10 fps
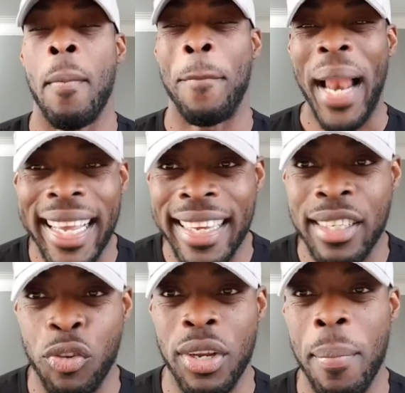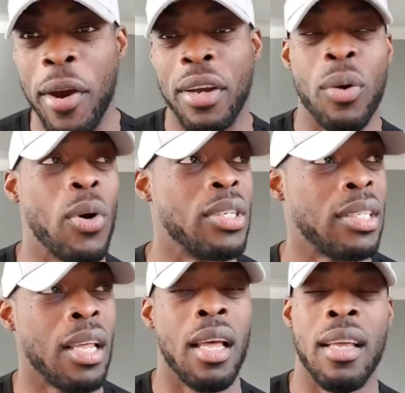Black history in America
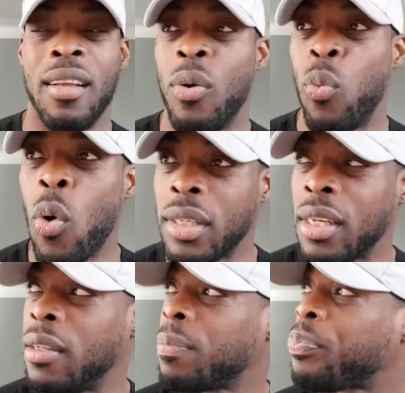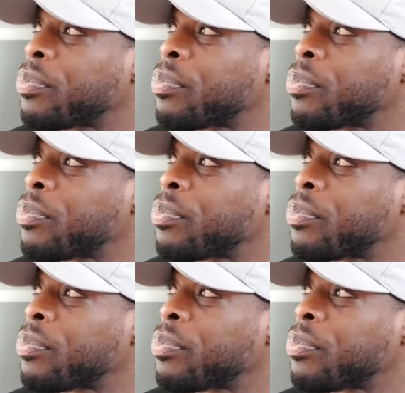wasn't